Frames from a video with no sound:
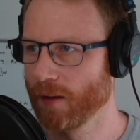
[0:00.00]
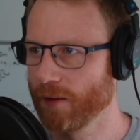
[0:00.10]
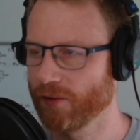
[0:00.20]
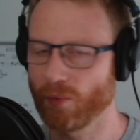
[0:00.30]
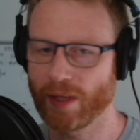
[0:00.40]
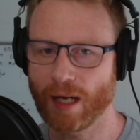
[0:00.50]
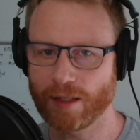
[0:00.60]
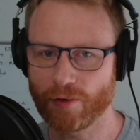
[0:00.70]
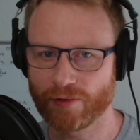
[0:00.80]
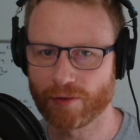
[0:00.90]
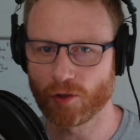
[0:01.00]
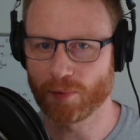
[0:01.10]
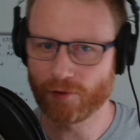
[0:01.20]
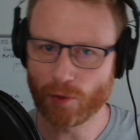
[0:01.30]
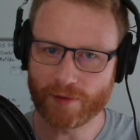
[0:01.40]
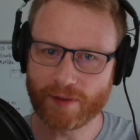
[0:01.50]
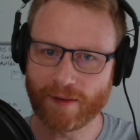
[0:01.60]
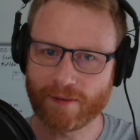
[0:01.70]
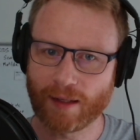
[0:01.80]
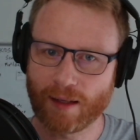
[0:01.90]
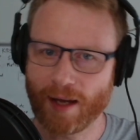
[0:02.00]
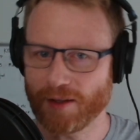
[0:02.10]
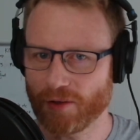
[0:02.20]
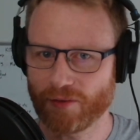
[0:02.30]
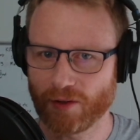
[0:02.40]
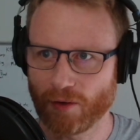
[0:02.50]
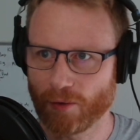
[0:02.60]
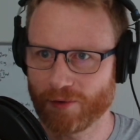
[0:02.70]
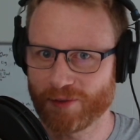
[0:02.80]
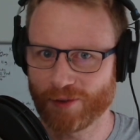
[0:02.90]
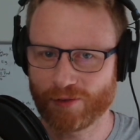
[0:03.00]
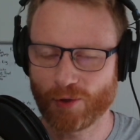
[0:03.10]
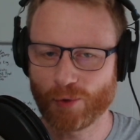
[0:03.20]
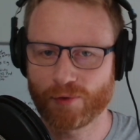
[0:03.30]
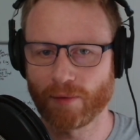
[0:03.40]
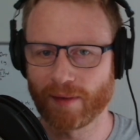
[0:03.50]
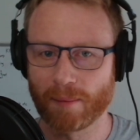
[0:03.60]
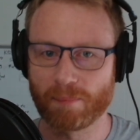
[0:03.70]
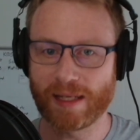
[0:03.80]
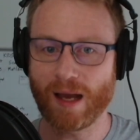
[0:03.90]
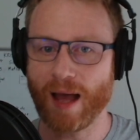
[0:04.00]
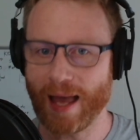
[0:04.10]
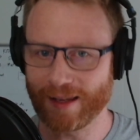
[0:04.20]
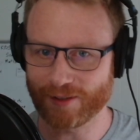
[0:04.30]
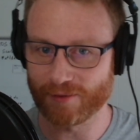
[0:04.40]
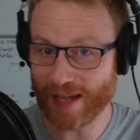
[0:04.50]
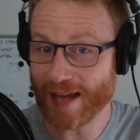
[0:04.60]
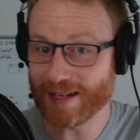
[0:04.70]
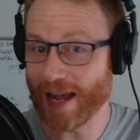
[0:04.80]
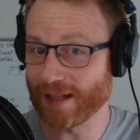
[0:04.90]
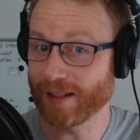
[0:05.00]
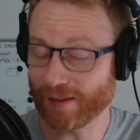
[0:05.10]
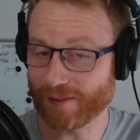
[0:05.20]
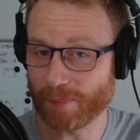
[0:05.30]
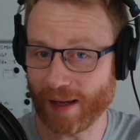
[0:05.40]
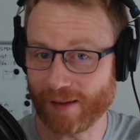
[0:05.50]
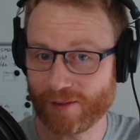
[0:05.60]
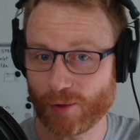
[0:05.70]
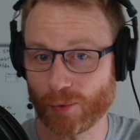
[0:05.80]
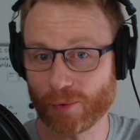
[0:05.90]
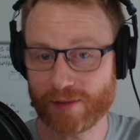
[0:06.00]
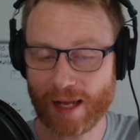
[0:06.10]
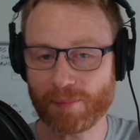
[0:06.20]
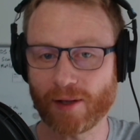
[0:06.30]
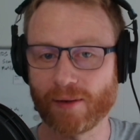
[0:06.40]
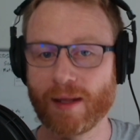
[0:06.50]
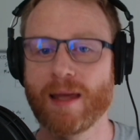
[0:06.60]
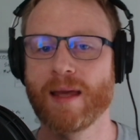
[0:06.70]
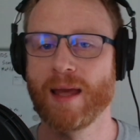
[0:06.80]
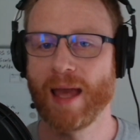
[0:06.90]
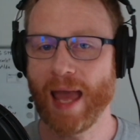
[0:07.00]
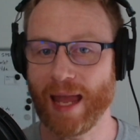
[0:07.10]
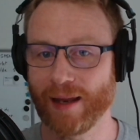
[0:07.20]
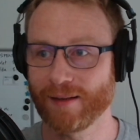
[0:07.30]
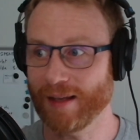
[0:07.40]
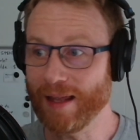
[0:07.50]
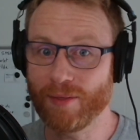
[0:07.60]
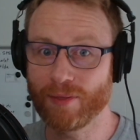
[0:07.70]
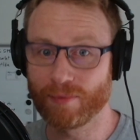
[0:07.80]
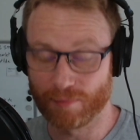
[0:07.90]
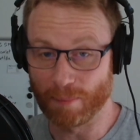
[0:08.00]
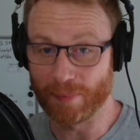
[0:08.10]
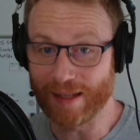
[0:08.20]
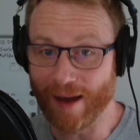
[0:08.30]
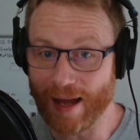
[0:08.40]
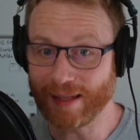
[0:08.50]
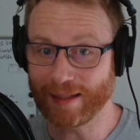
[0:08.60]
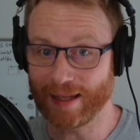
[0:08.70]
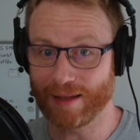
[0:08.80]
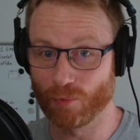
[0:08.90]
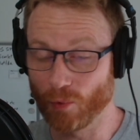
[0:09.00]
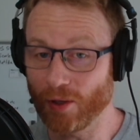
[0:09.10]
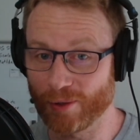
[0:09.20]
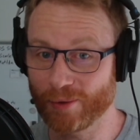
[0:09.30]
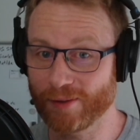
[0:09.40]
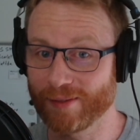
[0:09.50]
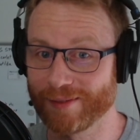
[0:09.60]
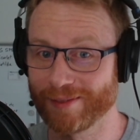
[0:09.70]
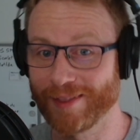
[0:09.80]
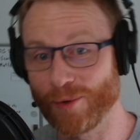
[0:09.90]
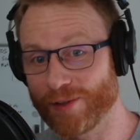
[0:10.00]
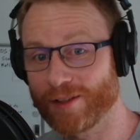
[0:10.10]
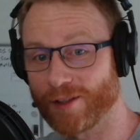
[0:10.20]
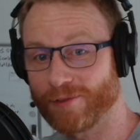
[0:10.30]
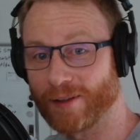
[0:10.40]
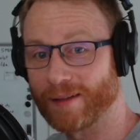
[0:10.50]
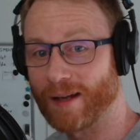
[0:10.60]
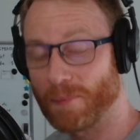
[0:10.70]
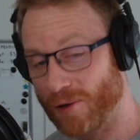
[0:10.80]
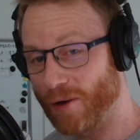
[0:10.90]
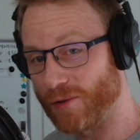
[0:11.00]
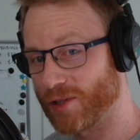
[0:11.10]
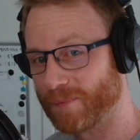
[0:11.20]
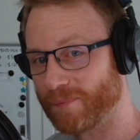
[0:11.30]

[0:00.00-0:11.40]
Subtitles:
So when I used to do performance testing, I used to use this tool from the BI, sort of data analytics space called Tableau. And in the BI world, there is a different approach.